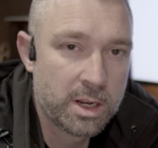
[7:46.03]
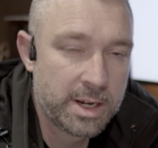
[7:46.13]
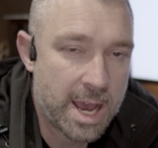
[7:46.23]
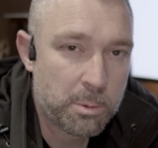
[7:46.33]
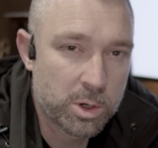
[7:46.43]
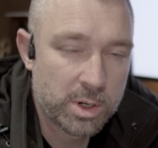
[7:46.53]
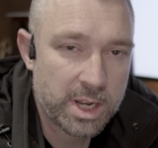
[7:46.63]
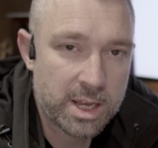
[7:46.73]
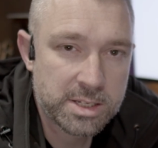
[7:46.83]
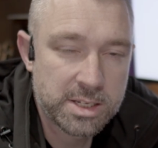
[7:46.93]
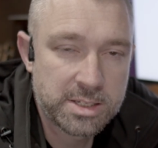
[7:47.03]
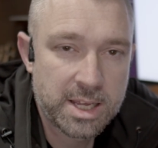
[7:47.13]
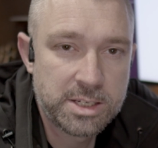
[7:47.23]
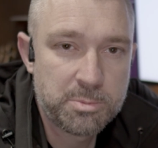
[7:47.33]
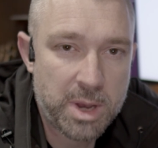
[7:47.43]
Now we're going to S S
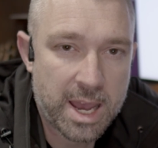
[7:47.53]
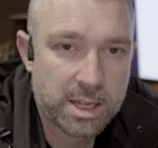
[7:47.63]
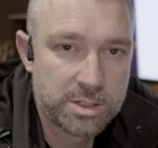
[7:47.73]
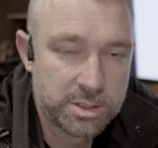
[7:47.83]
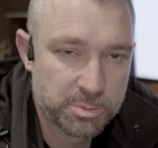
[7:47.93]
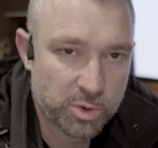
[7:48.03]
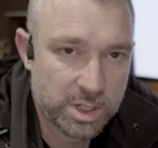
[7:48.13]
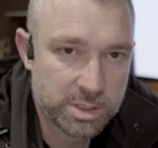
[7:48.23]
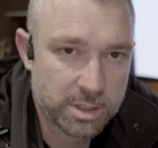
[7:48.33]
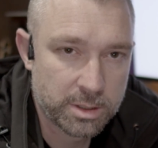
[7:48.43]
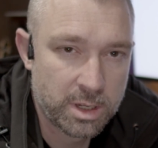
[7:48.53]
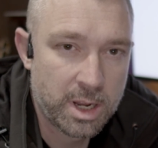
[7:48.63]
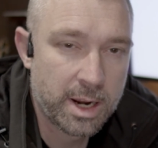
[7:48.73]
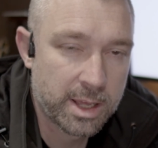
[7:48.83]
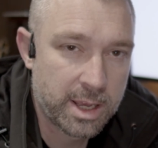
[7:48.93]
H back into the printer.
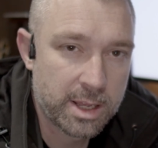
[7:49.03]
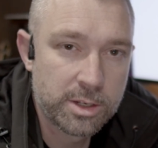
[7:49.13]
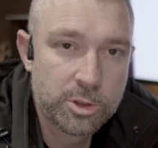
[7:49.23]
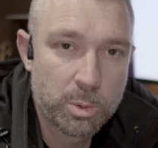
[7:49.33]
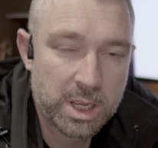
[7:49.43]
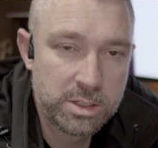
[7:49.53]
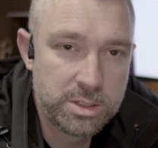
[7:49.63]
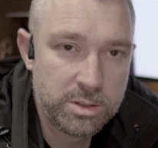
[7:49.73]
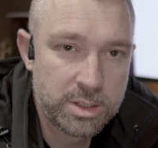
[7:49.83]
And again, the way you do